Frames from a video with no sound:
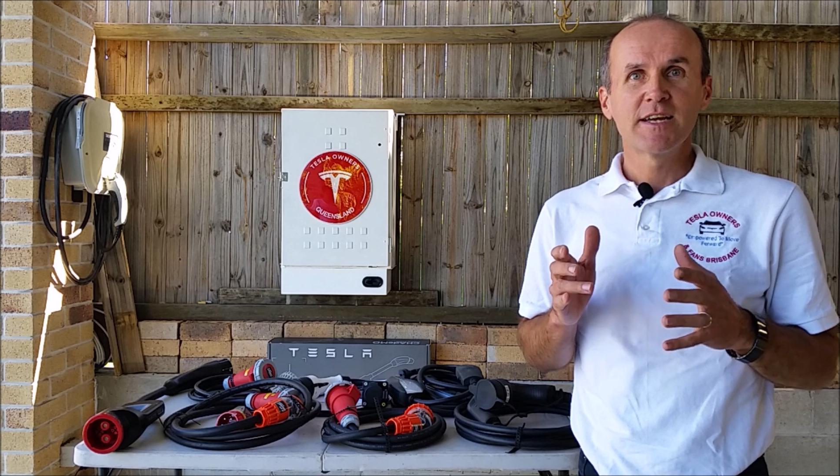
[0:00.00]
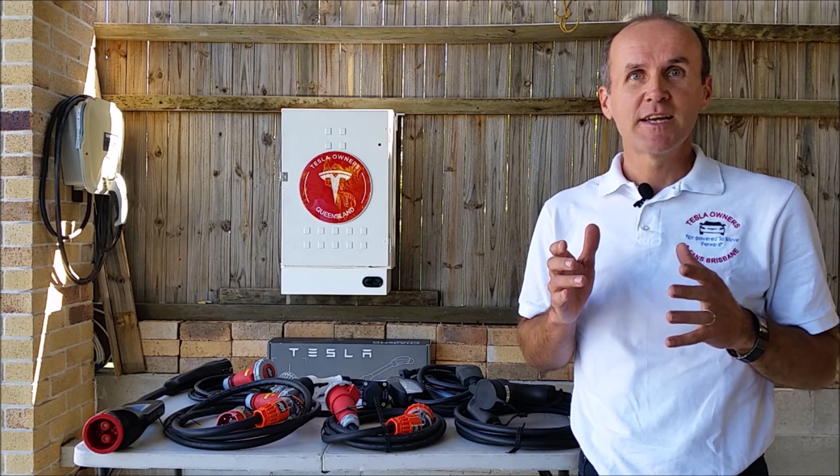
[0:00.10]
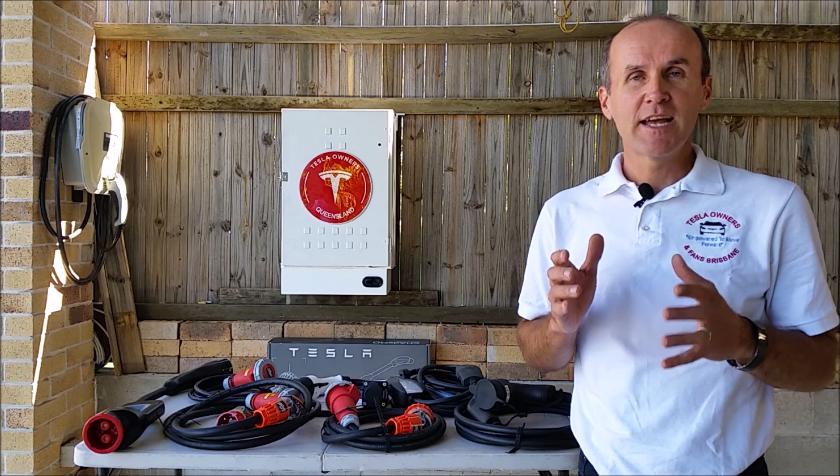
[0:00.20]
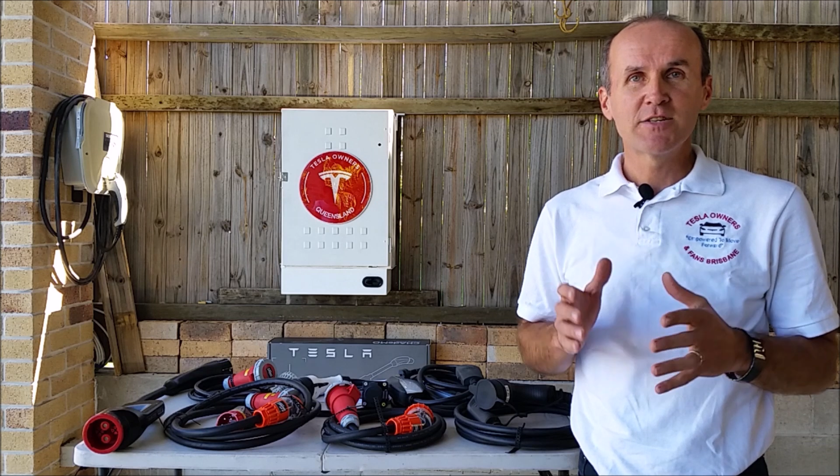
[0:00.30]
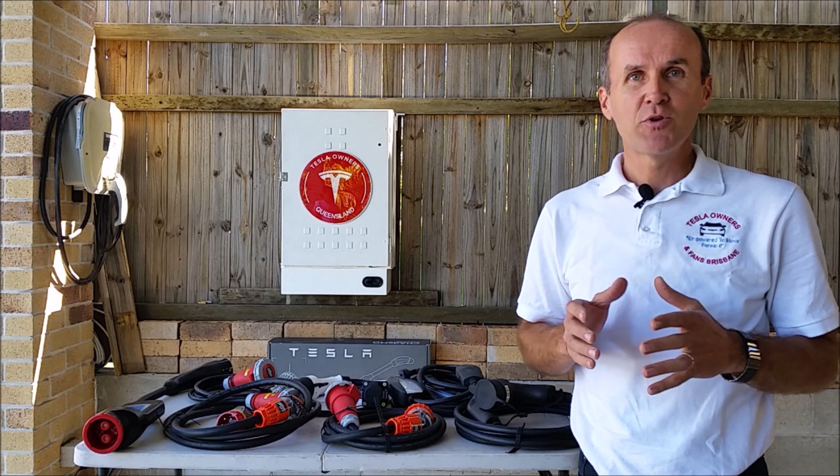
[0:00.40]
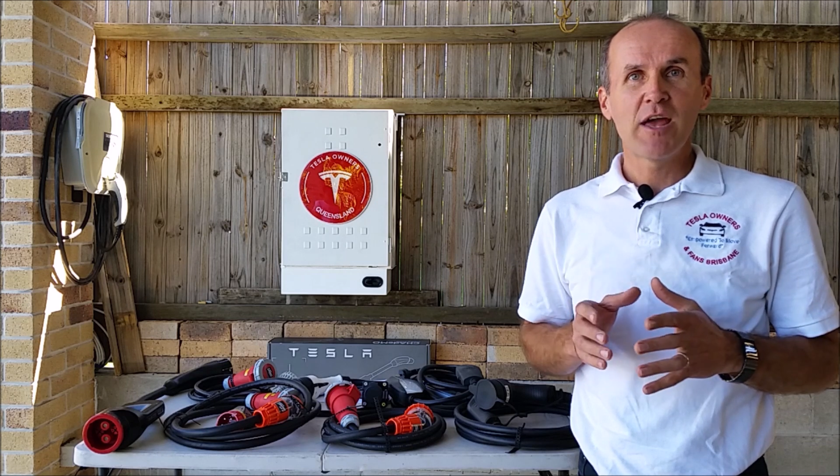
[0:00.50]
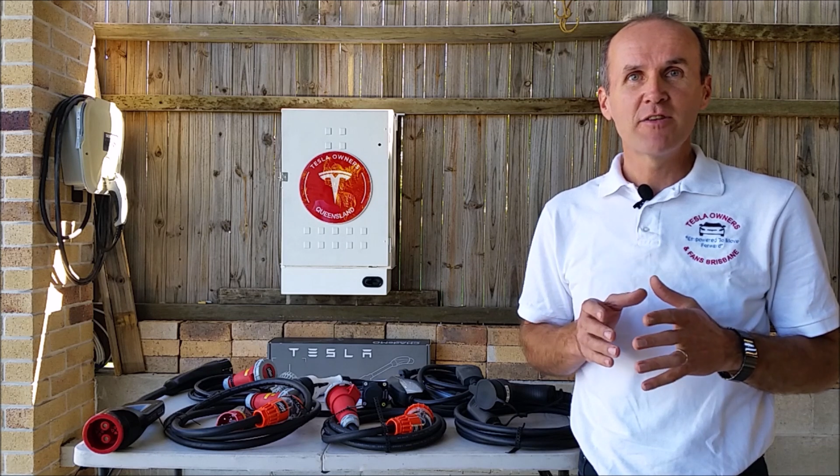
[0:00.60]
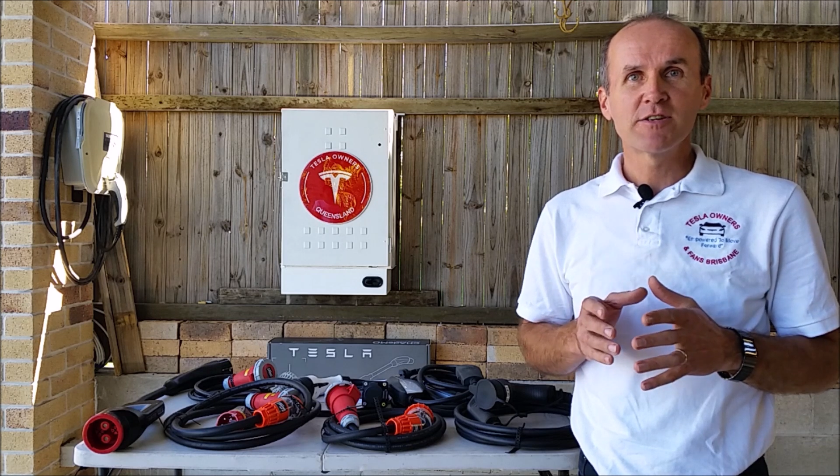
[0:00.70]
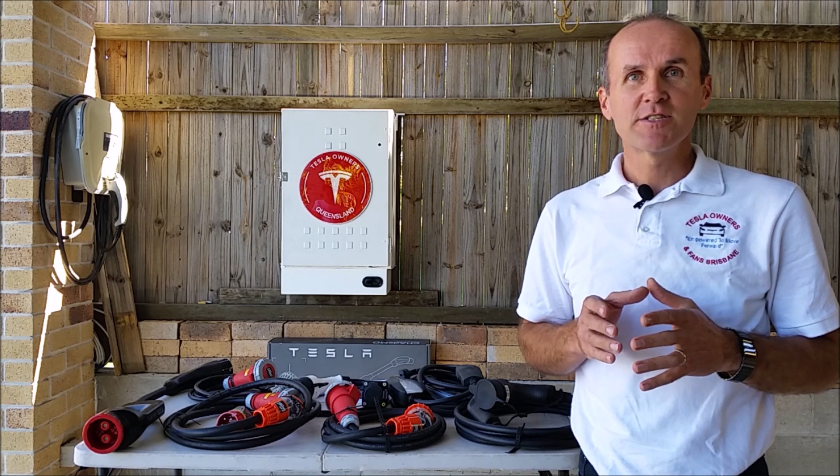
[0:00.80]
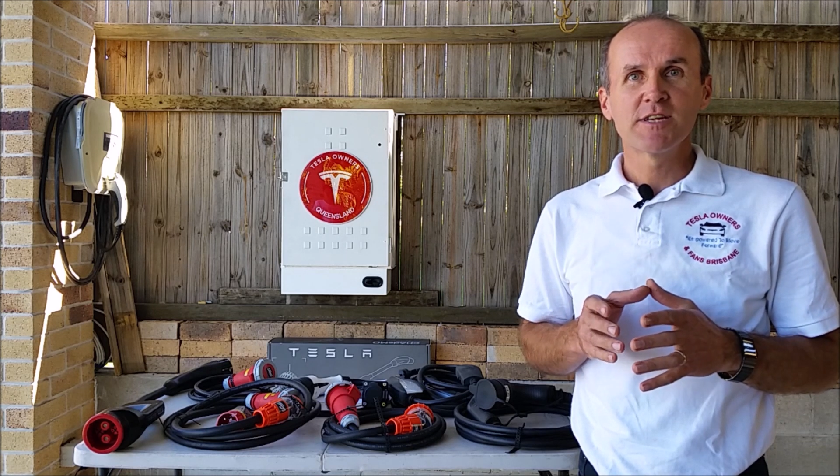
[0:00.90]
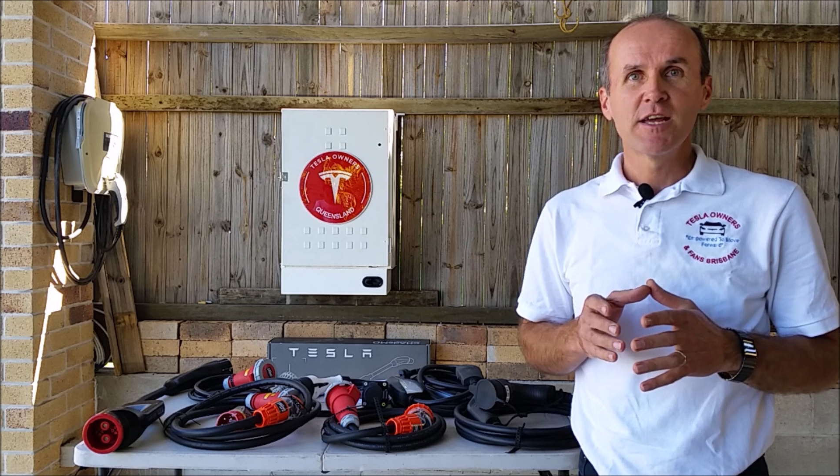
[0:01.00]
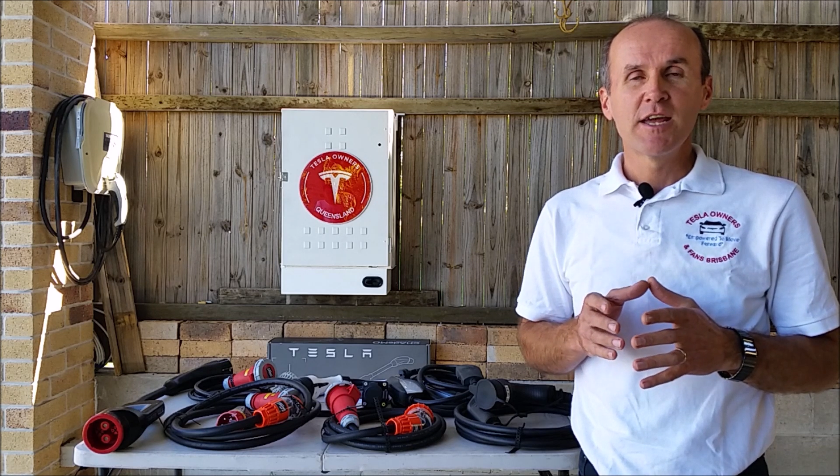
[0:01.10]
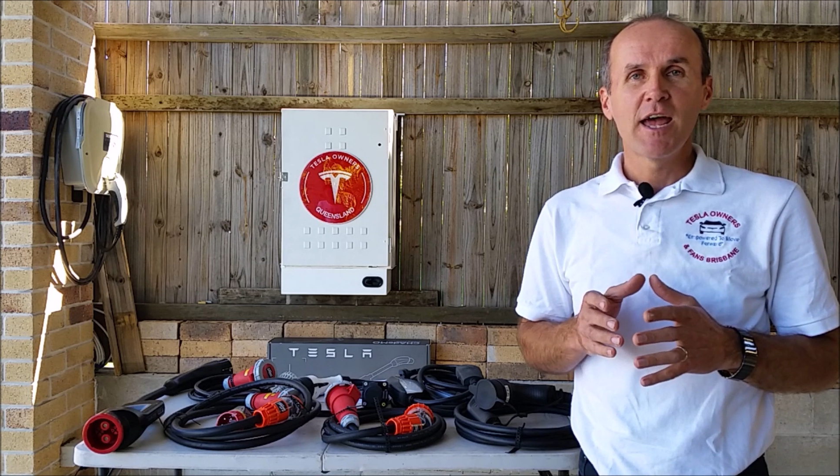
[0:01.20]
get-togethers,